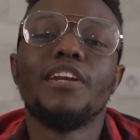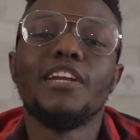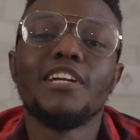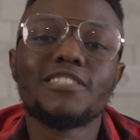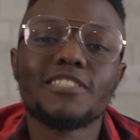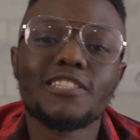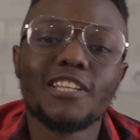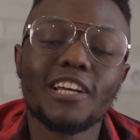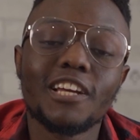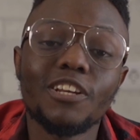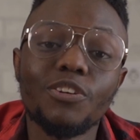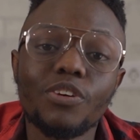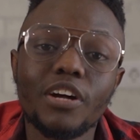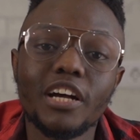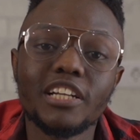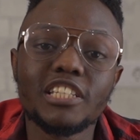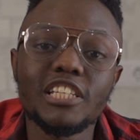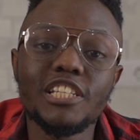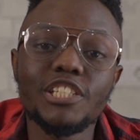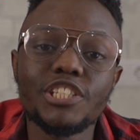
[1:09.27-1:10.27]
let's take a look
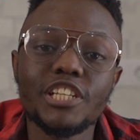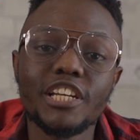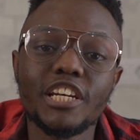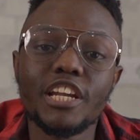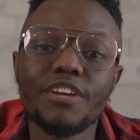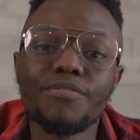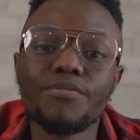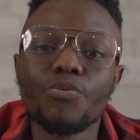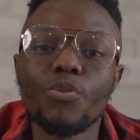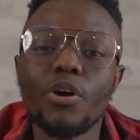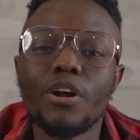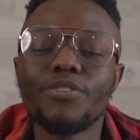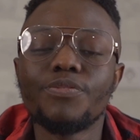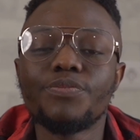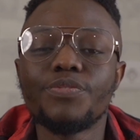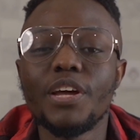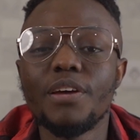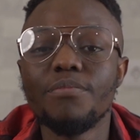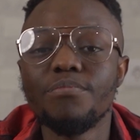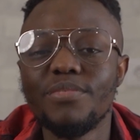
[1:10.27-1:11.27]
at each and every one of
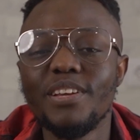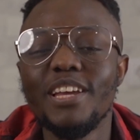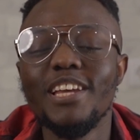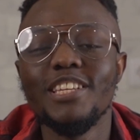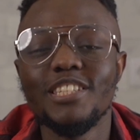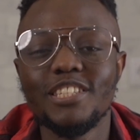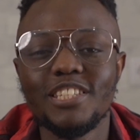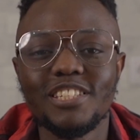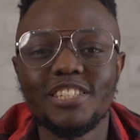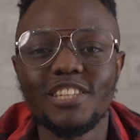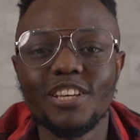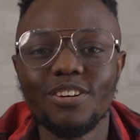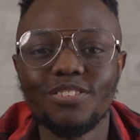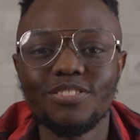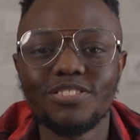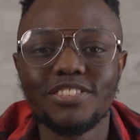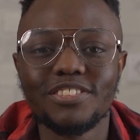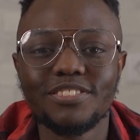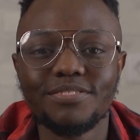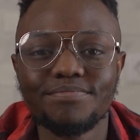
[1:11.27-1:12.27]
them in
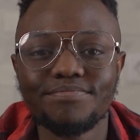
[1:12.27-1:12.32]
details.